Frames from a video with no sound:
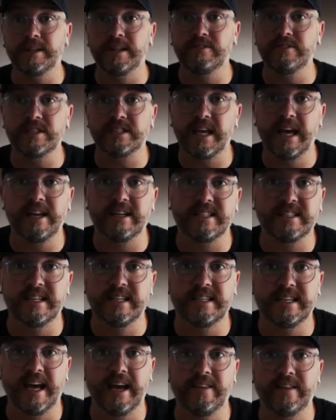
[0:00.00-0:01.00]
they've just had it
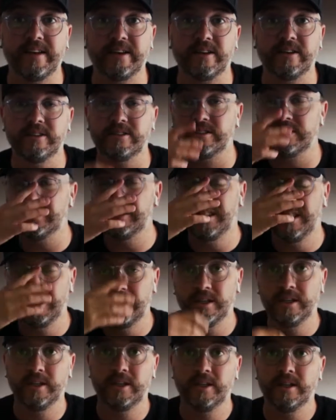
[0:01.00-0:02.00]
sitting down there because
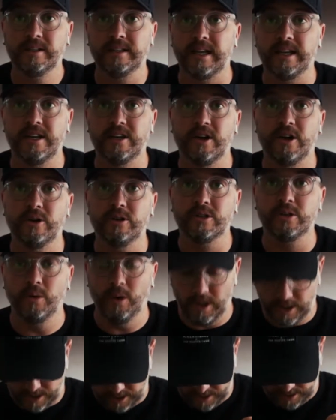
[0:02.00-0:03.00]
they didn't know whose it
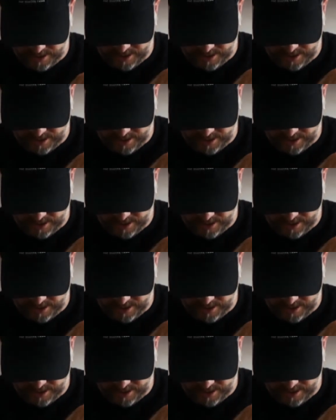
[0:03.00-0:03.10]
was.